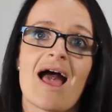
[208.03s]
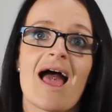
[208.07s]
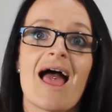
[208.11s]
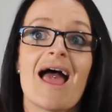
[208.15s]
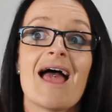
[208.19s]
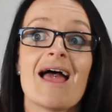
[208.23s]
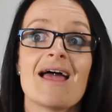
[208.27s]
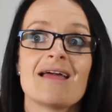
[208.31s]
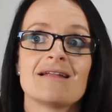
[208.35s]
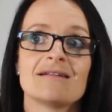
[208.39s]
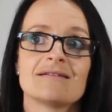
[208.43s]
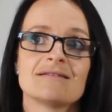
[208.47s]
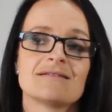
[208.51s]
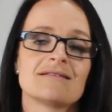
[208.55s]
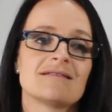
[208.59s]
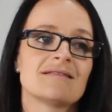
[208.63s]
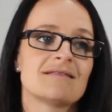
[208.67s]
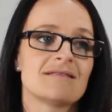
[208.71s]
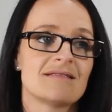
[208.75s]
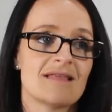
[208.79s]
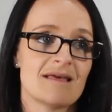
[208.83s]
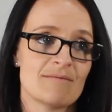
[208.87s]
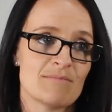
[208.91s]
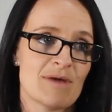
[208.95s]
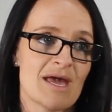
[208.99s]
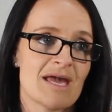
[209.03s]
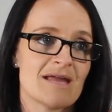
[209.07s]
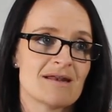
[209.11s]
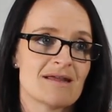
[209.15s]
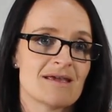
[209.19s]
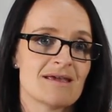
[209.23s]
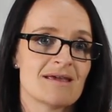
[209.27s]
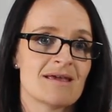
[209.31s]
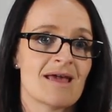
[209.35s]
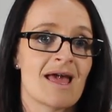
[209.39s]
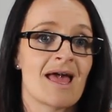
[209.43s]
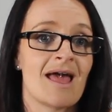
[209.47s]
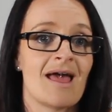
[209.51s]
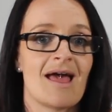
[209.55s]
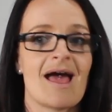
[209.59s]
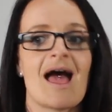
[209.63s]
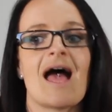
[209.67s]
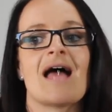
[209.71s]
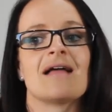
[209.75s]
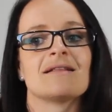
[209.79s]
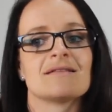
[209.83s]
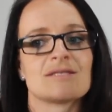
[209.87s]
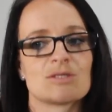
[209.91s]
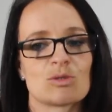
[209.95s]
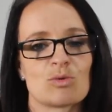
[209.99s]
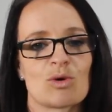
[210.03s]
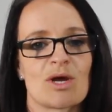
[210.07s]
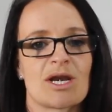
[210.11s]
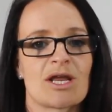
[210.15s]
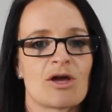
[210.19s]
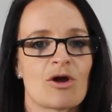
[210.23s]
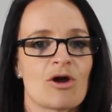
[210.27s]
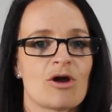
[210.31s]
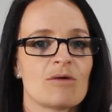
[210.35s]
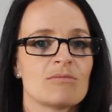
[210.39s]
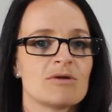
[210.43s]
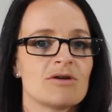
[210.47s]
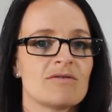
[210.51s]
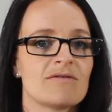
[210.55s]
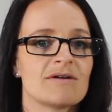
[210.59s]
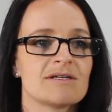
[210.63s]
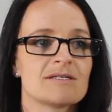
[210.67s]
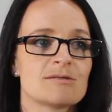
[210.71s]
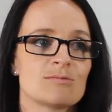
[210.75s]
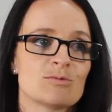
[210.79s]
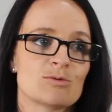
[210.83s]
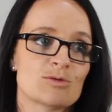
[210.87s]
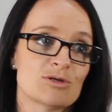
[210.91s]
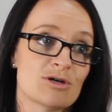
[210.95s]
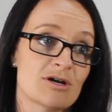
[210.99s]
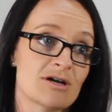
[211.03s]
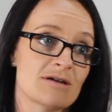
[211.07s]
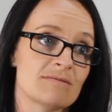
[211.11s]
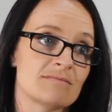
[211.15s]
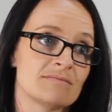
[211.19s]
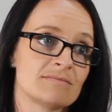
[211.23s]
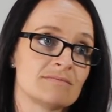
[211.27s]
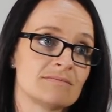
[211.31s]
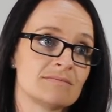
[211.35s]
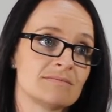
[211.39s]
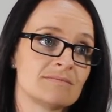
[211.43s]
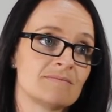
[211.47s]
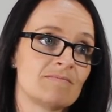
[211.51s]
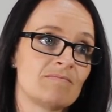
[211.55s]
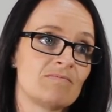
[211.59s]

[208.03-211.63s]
and them eating, and still getting home in a reasonable time.